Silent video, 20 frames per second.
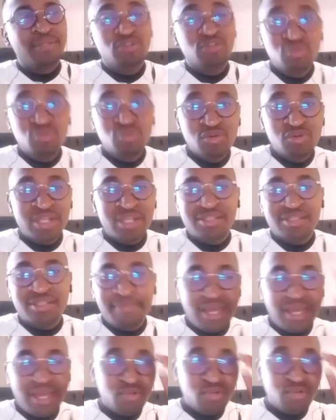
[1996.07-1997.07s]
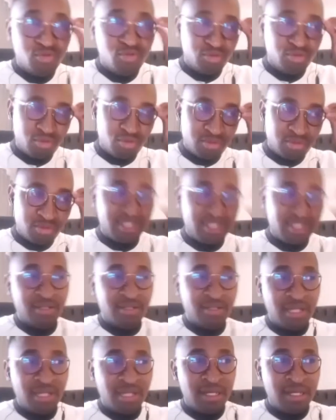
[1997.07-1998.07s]
but you as a man, you're also
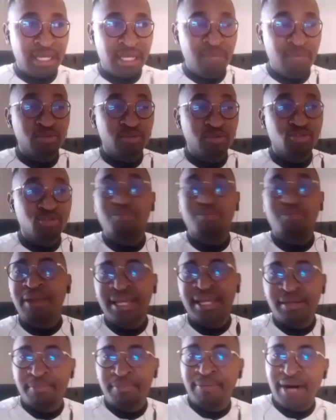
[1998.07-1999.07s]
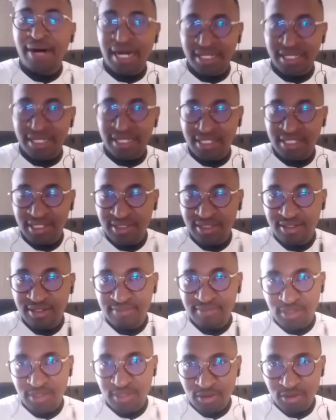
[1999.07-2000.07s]
uh, able to play a part,
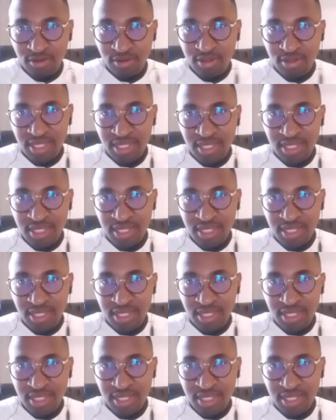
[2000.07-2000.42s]
you know,